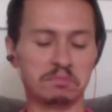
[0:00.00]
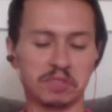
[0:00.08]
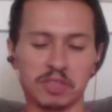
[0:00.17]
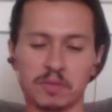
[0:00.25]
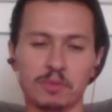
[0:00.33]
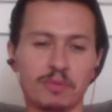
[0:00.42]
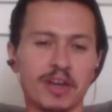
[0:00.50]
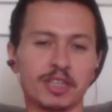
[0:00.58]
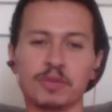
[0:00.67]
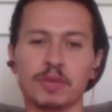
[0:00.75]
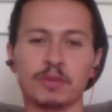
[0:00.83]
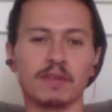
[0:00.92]
some of the
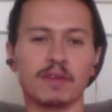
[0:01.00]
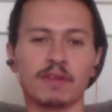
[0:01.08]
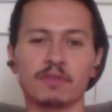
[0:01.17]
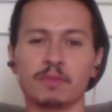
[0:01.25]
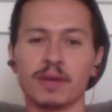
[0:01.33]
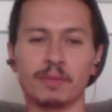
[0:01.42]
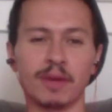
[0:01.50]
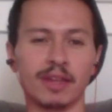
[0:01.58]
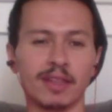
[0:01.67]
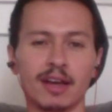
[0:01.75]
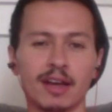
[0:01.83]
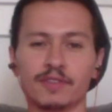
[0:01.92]
best people I've ever met in my
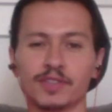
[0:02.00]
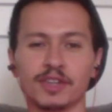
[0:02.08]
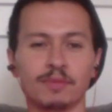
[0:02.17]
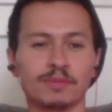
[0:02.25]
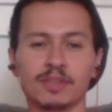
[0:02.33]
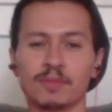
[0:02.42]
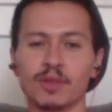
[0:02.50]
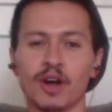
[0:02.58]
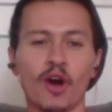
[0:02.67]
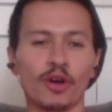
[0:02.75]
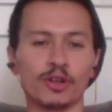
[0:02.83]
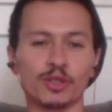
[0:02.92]
life. Some of the
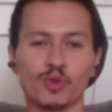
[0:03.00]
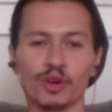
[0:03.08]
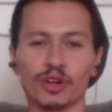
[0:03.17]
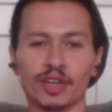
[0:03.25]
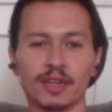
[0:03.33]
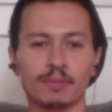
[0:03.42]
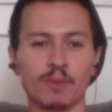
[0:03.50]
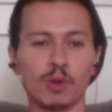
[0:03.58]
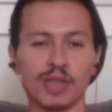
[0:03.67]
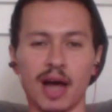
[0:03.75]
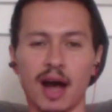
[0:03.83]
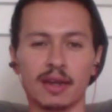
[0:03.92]
hardest working,
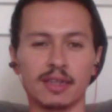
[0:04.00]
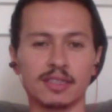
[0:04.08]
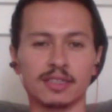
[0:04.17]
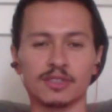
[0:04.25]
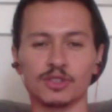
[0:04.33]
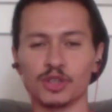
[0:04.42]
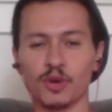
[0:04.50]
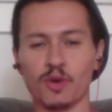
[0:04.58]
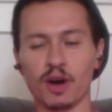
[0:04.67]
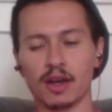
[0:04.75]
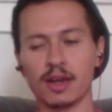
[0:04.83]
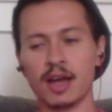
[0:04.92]
most honest, and so
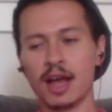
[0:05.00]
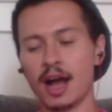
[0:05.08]
on.